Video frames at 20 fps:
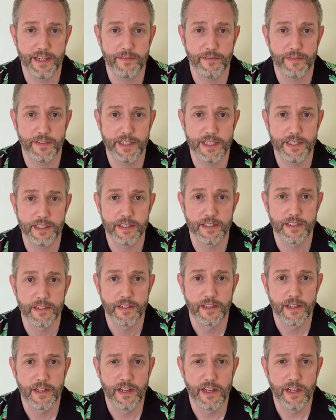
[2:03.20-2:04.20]
fleet,
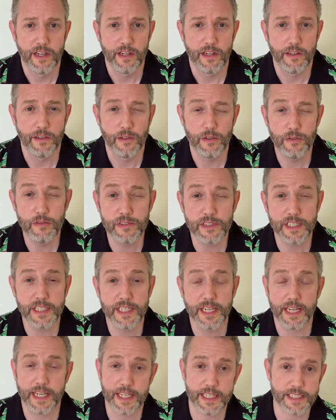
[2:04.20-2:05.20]

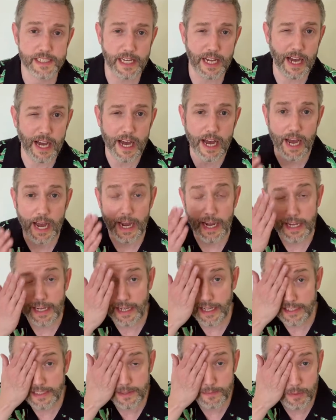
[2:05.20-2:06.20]
losing his eye,
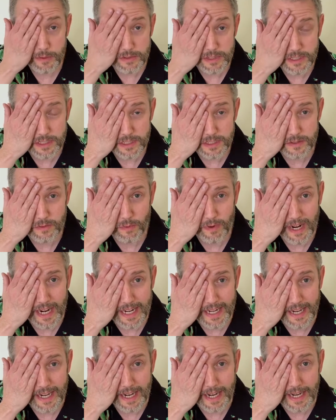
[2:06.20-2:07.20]
I suppose it's his
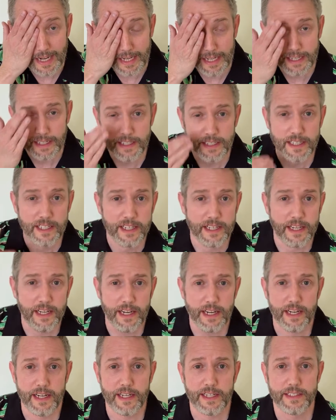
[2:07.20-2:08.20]
right eye,
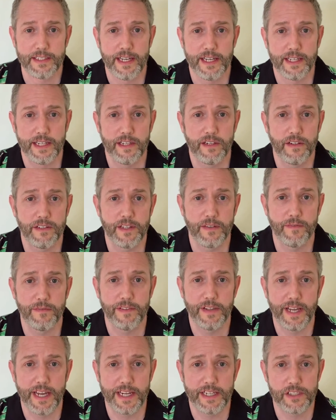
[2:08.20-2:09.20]
taking on the
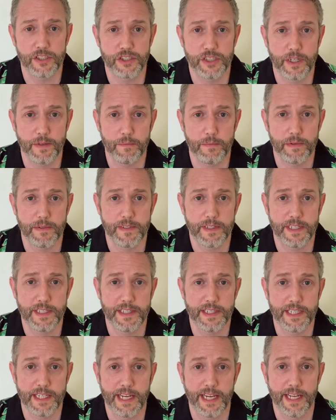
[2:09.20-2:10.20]
flagship
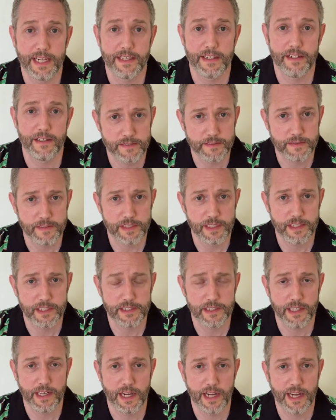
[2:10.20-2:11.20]
in the end. It
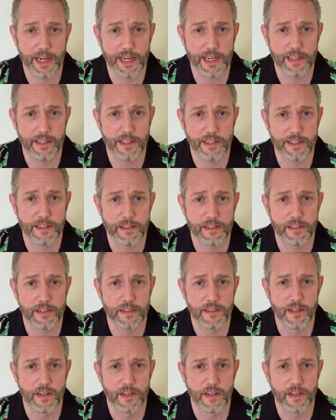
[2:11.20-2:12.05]
is an island